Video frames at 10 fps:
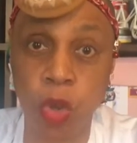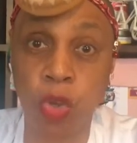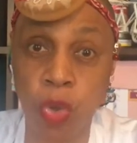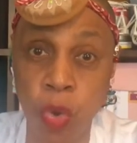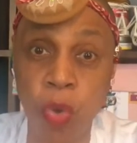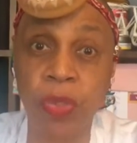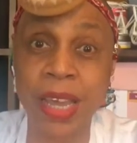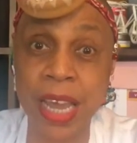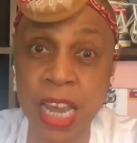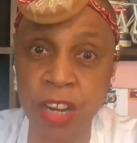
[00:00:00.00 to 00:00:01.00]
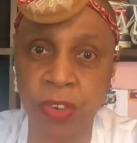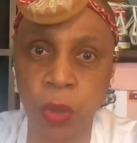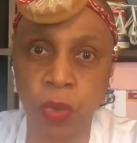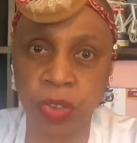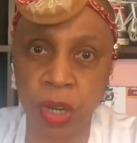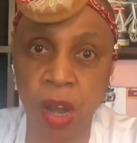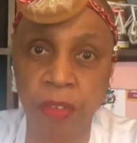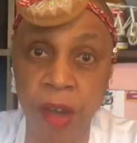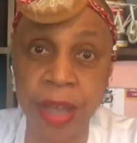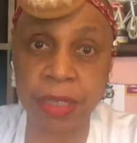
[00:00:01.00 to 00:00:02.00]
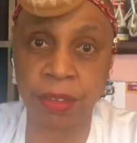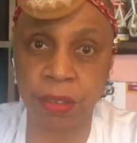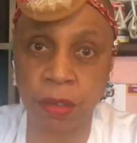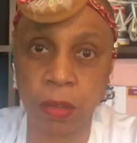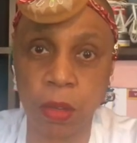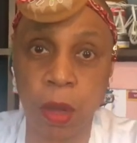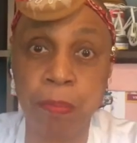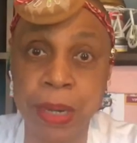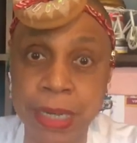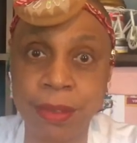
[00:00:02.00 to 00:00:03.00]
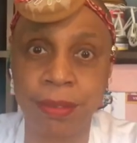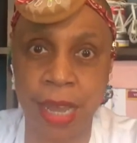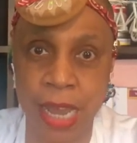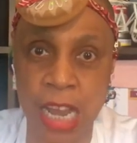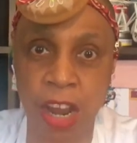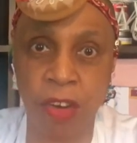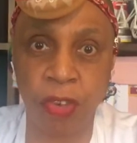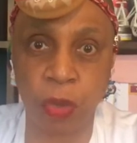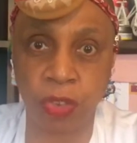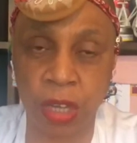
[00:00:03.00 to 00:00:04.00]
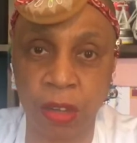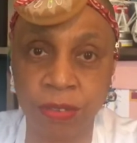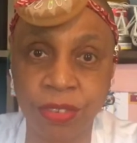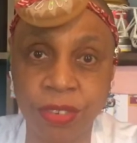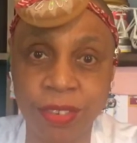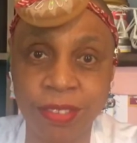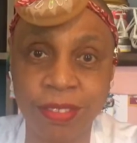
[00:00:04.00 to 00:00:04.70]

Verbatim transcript: You're the heroes in our eyes. Please take care of yourselves.